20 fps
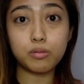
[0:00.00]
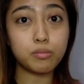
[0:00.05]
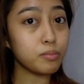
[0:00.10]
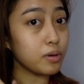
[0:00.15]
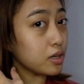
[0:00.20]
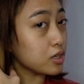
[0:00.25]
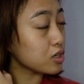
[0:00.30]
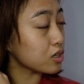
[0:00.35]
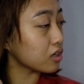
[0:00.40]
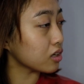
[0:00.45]

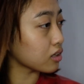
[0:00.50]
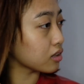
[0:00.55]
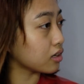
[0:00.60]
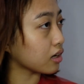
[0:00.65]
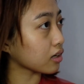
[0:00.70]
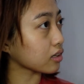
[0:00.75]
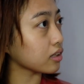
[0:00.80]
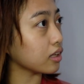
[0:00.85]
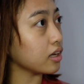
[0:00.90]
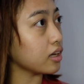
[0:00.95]
Medyo
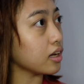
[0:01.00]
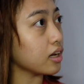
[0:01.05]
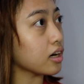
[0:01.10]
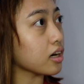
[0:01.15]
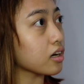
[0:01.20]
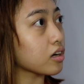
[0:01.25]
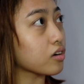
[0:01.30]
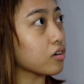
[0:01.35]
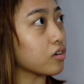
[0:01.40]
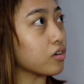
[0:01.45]
nag-dark na yung
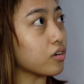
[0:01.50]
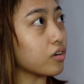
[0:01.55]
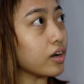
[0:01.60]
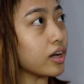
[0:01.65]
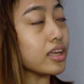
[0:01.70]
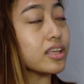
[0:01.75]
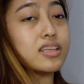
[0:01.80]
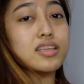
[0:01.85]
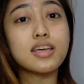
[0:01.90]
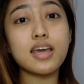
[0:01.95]
hair ko.
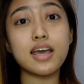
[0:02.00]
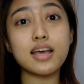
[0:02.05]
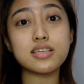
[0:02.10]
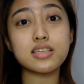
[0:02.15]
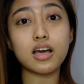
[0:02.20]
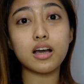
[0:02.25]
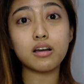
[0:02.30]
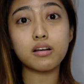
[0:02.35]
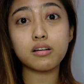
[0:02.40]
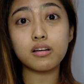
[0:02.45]
And yes,
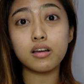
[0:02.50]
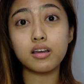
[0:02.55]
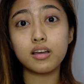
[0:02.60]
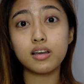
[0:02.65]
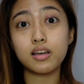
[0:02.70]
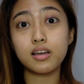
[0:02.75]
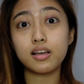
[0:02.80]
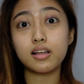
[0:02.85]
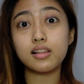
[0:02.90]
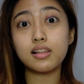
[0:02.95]
ang
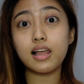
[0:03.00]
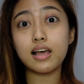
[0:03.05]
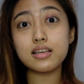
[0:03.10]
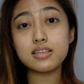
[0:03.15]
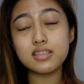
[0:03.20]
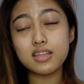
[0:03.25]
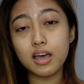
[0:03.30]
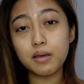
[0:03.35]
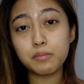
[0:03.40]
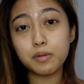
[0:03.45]

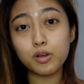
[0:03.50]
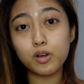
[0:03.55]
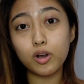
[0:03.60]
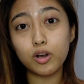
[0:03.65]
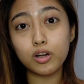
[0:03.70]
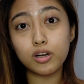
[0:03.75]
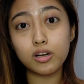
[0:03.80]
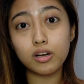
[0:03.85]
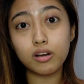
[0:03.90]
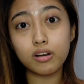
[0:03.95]
last time
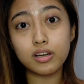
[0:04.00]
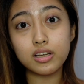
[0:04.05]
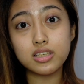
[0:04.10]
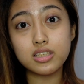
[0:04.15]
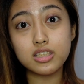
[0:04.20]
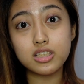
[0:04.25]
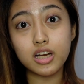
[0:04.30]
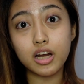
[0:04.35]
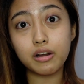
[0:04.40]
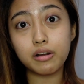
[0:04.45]
nag-color ako
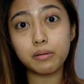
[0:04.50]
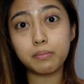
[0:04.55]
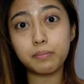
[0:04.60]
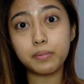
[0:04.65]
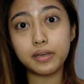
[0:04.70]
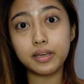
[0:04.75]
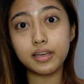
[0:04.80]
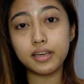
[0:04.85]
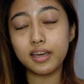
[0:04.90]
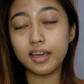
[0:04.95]
is cherry
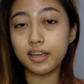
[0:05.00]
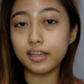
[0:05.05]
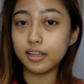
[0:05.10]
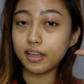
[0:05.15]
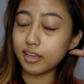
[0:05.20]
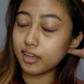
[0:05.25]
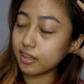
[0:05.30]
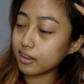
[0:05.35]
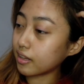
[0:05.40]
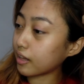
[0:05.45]
pink. And
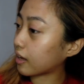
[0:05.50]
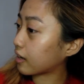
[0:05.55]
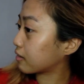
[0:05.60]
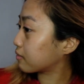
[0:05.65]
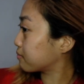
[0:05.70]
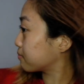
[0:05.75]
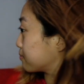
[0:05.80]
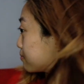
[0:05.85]
ayan na.